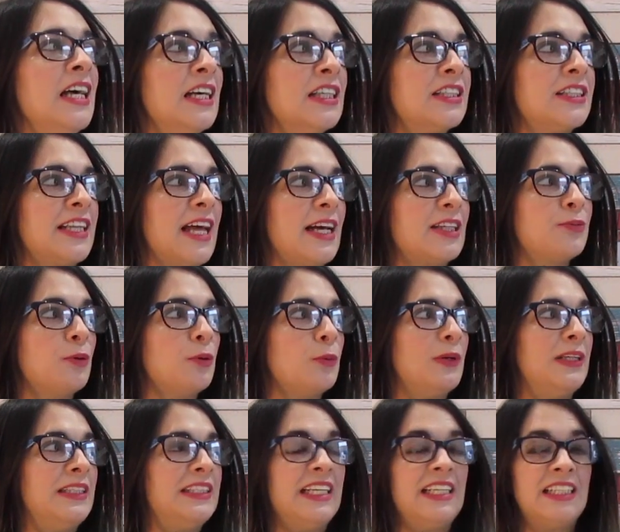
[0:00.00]
So that's what
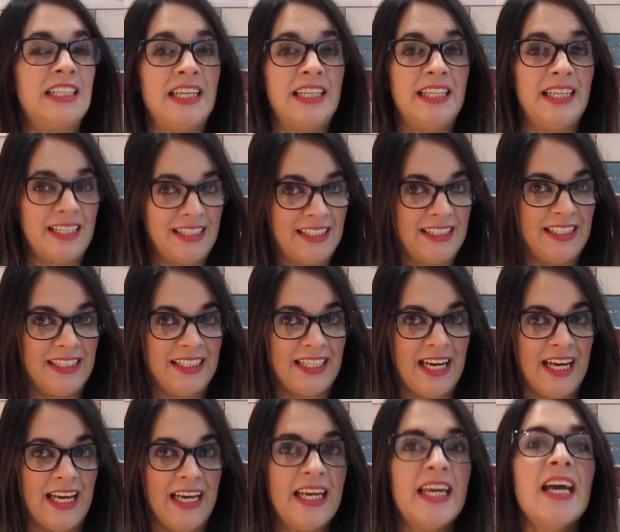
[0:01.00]
we did
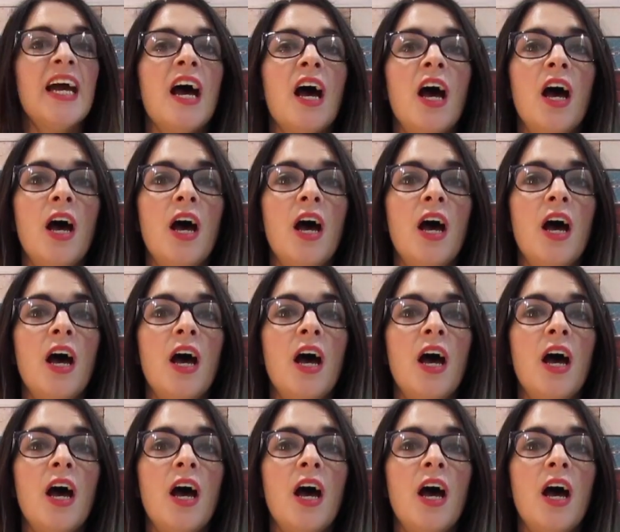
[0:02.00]
yesterday.